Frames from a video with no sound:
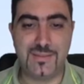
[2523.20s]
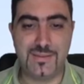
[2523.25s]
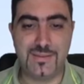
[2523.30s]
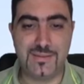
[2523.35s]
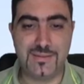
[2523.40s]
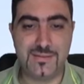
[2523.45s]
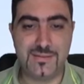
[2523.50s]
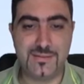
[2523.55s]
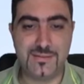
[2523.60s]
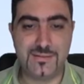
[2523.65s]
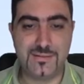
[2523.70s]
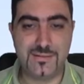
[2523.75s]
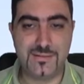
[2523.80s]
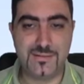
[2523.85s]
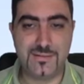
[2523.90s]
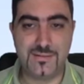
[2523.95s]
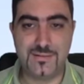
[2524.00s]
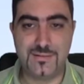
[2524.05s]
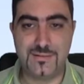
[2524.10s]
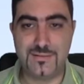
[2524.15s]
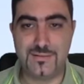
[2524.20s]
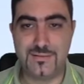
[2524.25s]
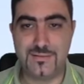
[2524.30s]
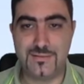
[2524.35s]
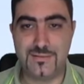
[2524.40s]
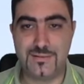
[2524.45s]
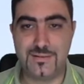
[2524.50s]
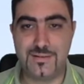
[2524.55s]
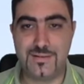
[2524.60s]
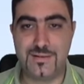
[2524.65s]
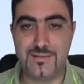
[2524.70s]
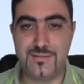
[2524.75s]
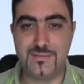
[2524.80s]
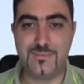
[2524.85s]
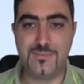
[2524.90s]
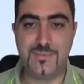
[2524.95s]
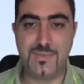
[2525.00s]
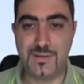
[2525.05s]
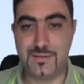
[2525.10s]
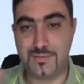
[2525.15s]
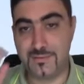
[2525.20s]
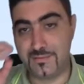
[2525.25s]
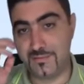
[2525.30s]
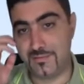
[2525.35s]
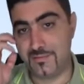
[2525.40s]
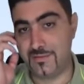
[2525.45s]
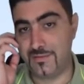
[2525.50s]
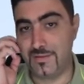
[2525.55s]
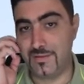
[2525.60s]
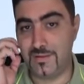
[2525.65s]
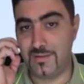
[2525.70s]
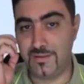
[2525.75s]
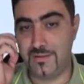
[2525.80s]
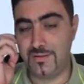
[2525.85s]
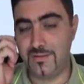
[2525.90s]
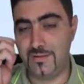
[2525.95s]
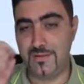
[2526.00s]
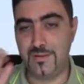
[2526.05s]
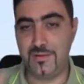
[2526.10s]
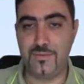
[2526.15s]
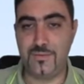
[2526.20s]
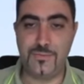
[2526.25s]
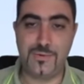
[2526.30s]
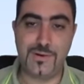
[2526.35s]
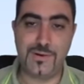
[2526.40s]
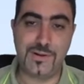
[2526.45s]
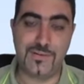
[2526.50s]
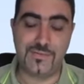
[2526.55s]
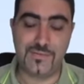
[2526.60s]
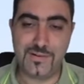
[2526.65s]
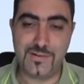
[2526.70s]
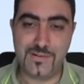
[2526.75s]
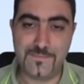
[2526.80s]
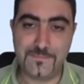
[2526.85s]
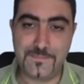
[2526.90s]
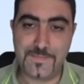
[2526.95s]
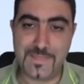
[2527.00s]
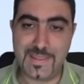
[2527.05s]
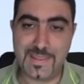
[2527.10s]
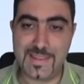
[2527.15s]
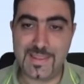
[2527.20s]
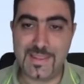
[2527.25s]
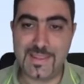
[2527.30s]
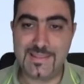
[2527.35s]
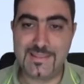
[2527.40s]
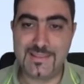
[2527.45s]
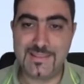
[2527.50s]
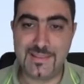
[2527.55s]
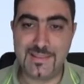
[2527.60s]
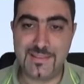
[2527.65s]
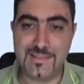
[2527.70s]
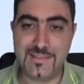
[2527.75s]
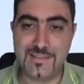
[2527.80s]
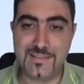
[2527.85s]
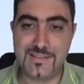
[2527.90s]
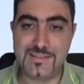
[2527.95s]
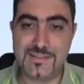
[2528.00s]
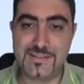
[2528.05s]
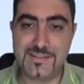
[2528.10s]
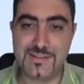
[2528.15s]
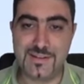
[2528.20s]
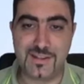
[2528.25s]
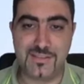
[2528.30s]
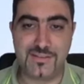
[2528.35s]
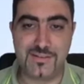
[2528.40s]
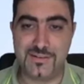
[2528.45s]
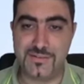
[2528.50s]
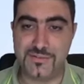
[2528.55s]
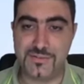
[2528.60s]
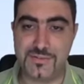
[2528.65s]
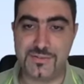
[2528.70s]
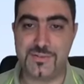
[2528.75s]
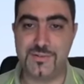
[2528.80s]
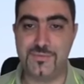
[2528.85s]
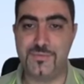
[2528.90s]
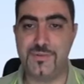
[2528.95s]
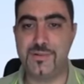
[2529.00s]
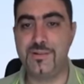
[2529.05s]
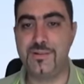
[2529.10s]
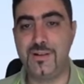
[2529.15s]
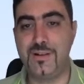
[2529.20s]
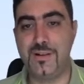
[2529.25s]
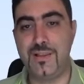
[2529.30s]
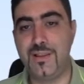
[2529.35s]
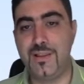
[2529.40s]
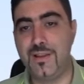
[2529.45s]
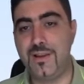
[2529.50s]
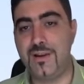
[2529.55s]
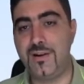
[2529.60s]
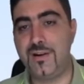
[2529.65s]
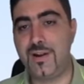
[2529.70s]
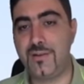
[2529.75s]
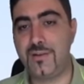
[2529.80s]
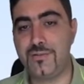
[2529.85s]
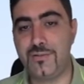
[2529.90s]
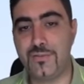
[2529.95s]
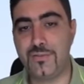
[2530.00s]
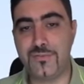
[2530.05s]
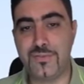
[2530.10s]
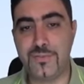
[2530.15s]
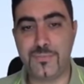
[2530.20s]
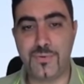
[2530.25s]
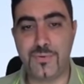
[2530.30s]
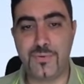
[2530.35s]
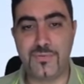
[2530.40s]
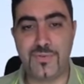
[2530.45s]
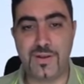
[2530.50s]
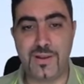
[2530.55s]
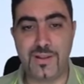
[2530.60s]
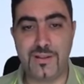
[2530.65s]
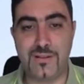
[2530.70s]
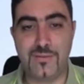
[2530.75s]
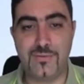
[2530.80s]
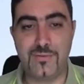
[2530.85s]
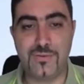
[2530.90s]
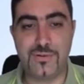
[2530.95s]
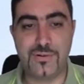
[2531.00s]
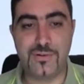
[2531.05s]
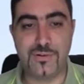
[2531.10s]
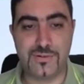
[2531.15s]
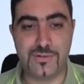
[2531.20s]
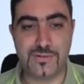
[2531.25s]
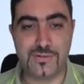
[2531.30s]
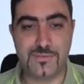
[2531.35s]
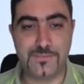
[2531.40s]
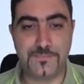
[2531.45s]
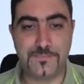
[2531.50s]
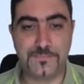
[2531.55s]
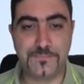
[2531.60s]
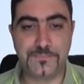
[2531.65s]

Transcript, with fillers: this, right? But whatever. And this is another interesting one round off the profile corners.